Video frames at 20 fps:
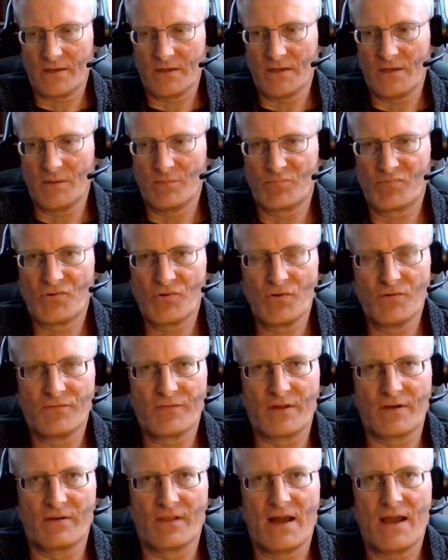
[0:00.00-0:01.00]
improve
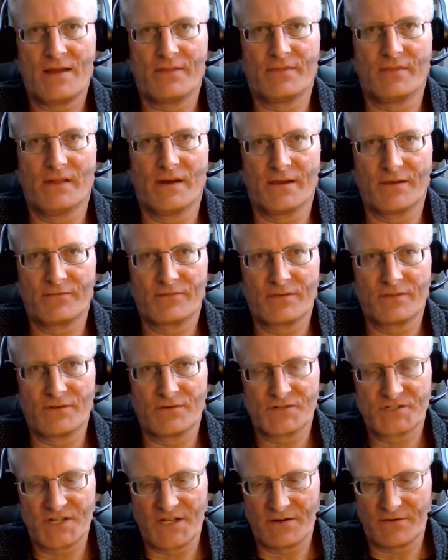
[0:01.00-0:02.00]
their lot in life and their
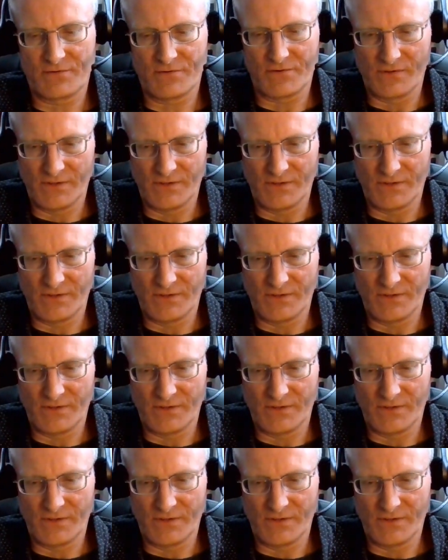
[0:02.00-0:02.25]
standard of